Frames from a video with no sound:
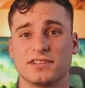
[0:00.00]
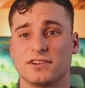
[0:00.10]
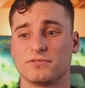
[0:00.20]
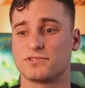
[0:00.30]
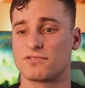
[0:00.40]
You
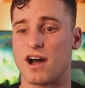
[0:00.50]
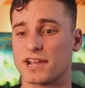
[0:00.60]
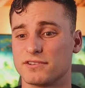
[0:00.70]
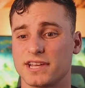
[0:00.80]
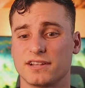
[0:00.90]
know,
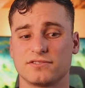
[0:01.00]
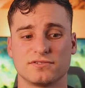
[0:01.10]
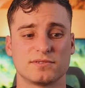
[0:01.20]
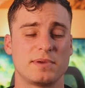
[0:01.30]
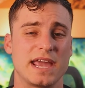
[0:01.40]
drawing
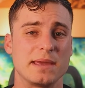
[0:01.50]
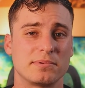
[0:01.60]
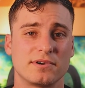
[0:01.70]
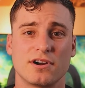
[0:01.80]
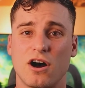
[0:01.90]
utensils,
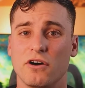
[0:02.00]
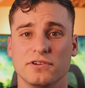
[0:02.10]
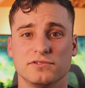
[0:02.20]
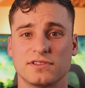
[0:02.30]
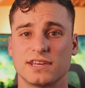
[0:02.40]
paper, all
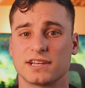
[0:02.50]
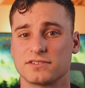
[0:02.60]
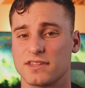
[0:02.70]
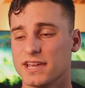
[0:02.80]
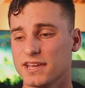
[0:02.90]
those
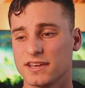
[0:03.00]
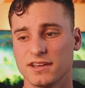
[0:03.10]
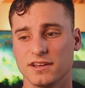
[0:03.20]
things, they